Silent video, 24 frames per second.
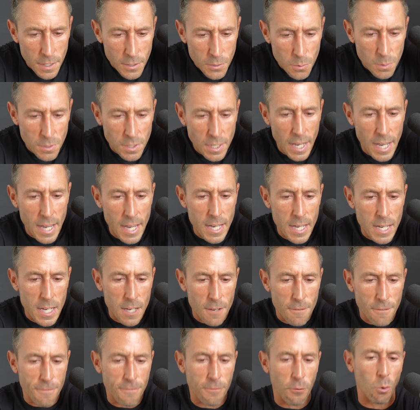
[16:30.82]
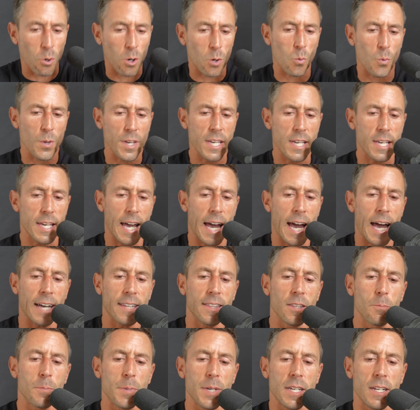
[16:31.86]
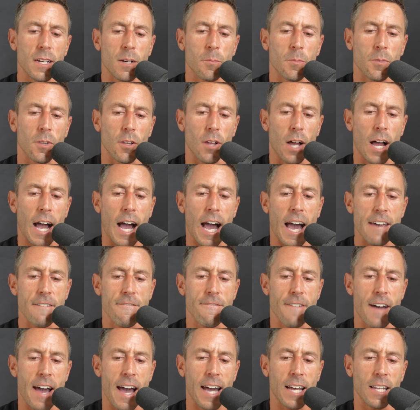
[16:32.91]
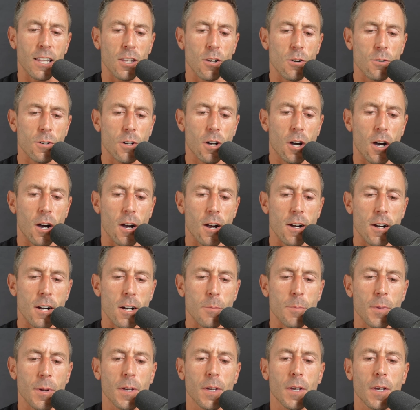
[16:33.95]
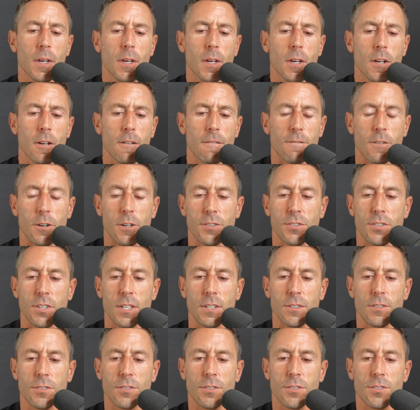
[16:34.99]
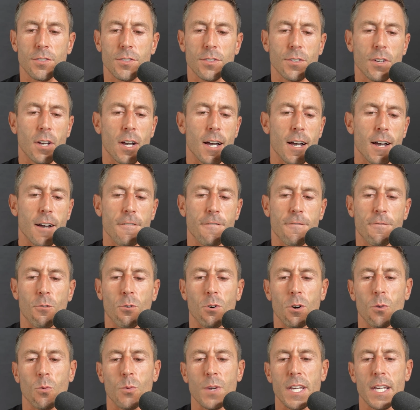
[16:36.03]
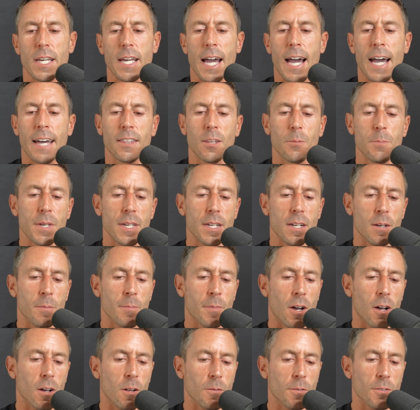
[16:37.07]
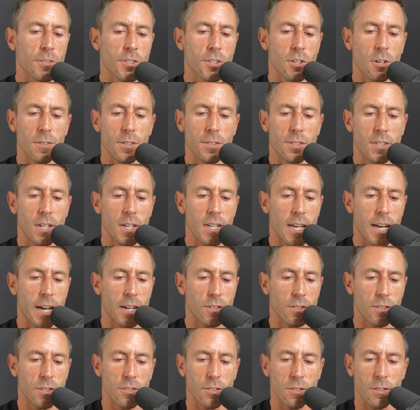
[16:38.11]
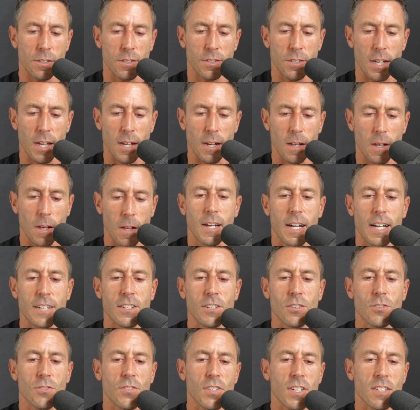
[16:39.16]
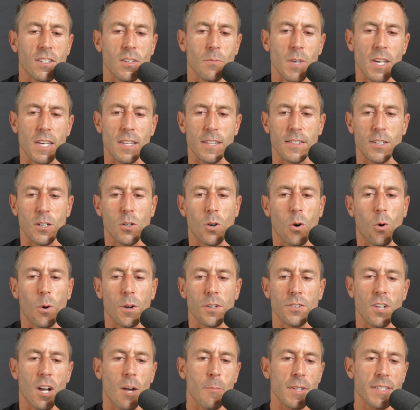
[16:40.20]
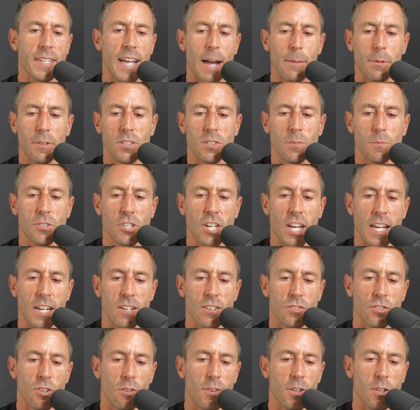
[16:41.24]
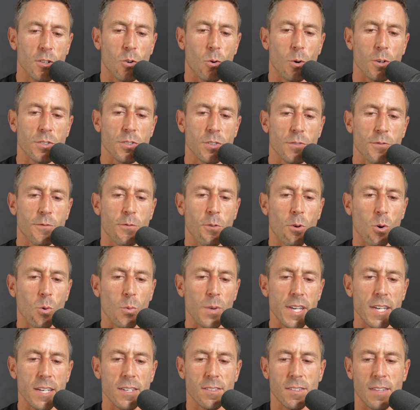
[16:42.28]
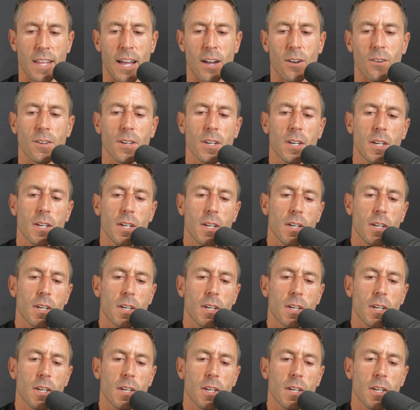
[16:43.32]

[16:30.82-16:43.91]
This was a four week ad libitum, high fat, low carb versus uh, four week ad libitum. I'll show the study actually so you can see it. It's interesting to me that the cortisol metabolism changes over the course of four weeks. Now,